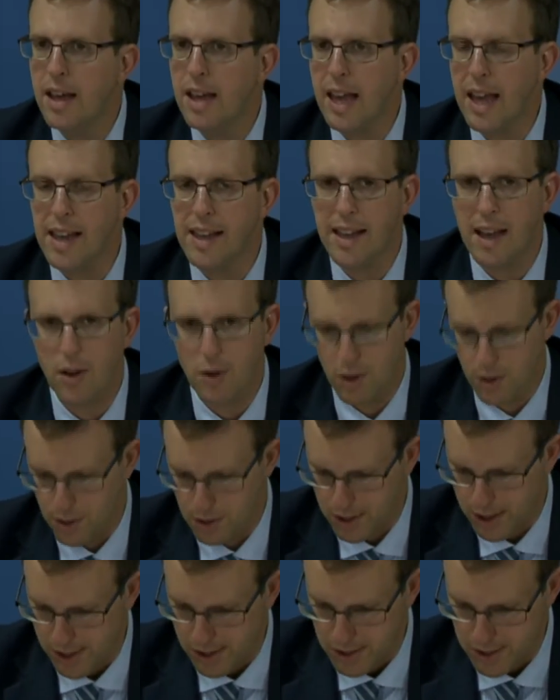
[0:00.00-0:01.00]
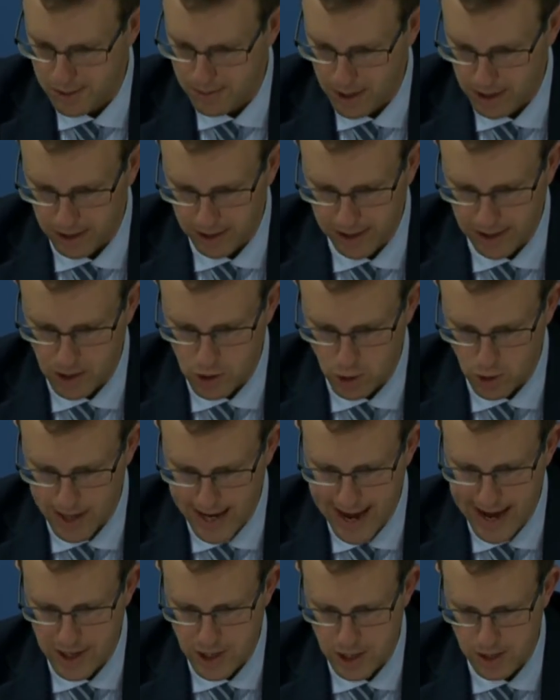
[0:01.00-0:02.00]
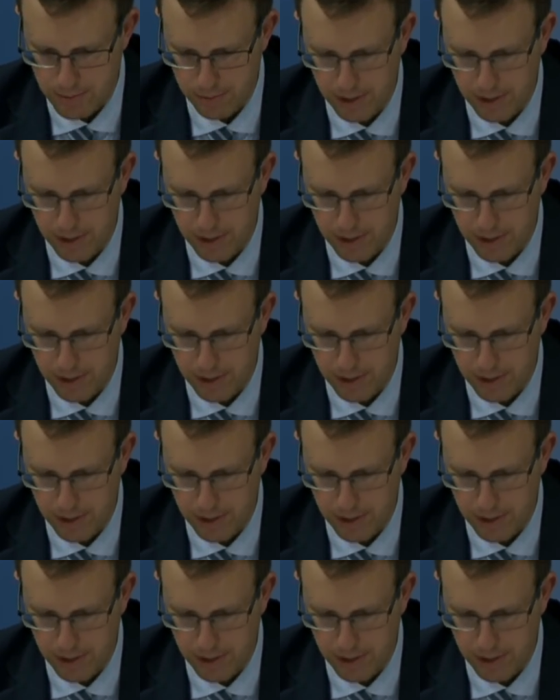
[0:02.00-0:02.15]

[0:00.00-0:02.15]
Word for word: a counter-nuclear smuggling joint action